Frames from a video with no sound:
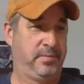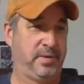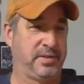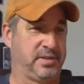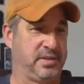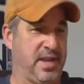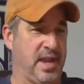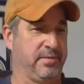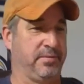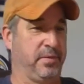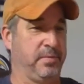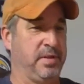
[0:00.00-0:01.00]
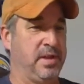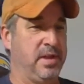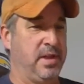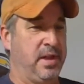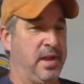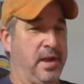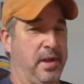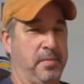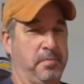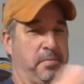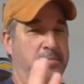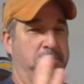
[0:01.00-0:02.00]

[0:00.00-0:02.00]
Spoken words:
as a snack for them.